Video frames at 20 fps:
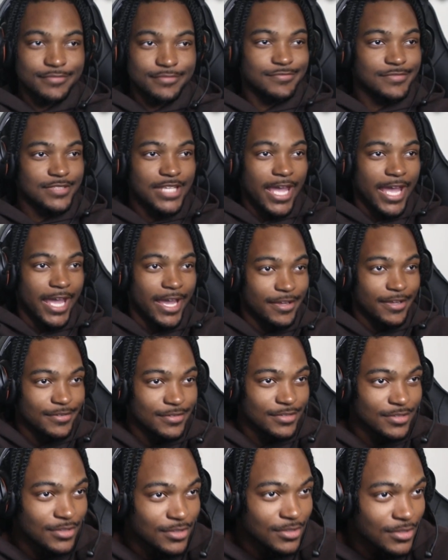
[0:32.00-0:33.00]

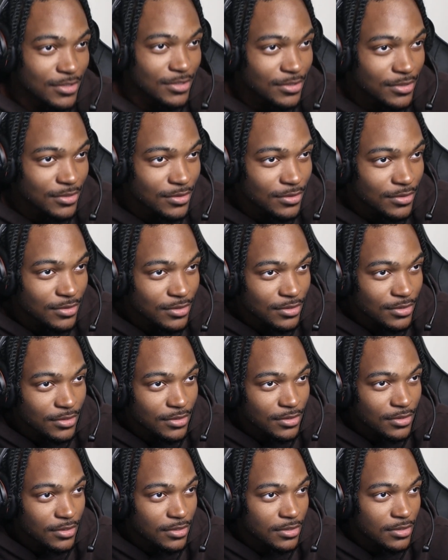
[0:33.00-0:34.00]

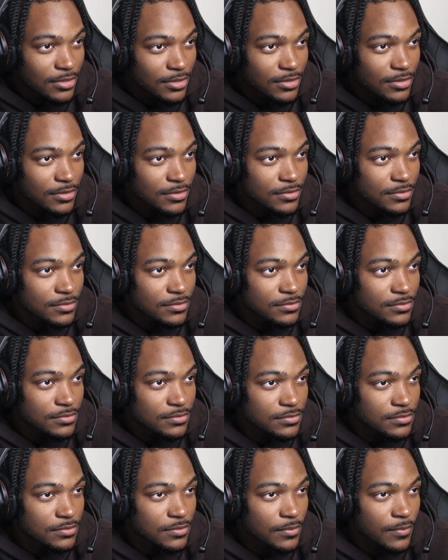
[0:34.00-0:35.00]

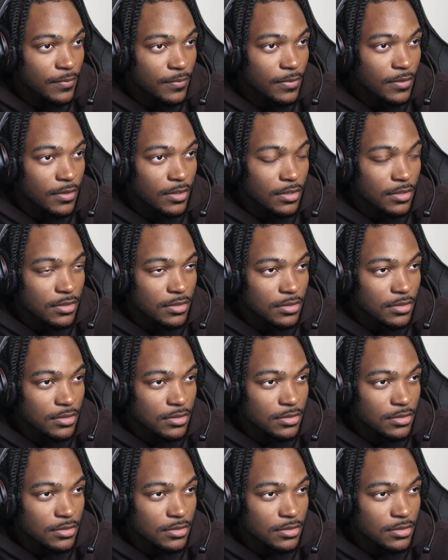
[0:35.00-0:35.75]
Nobody speaks.